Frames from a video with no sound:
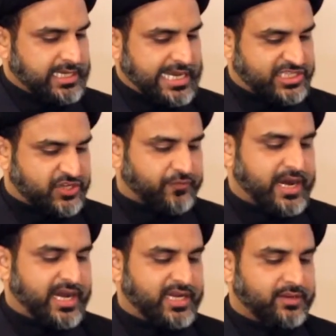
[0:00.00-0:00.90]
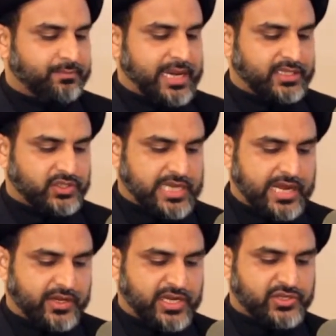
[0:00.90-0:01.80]
As defined by the
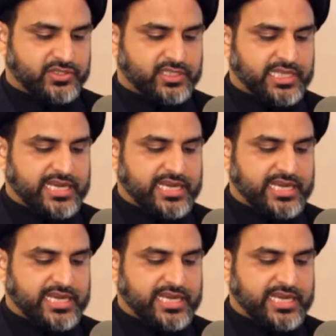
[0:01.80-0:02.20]
United Nations in